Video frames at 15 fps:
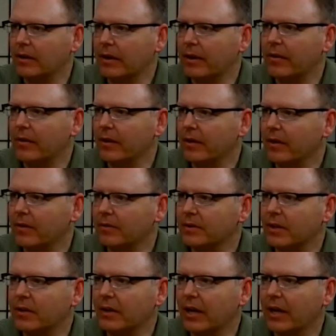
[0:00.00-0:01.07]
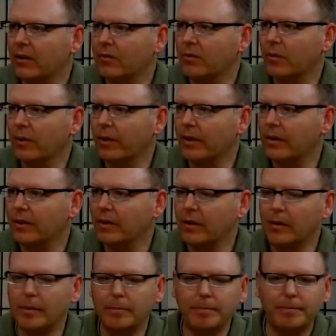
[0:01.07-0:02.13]
area of Southern
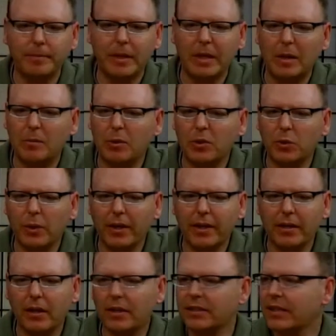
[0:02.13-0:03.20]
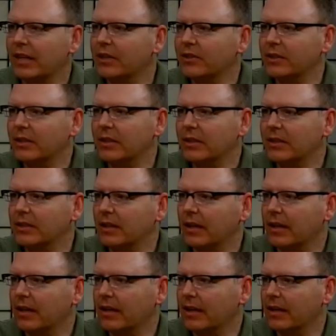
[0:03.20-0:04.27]
California, between Los Angeles
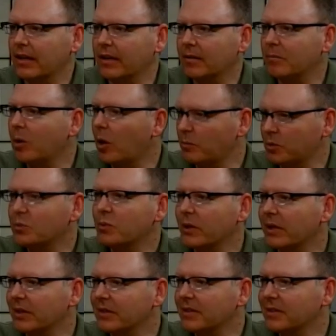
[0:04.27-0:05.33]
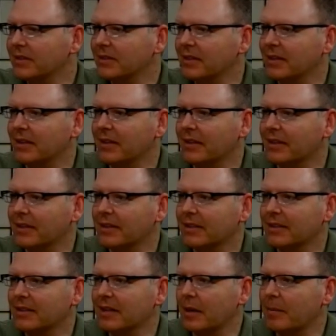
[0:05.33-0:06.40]
and Palm Springs
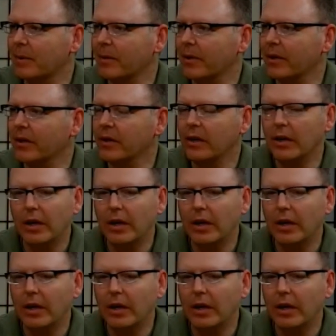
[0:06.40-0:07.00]
type area.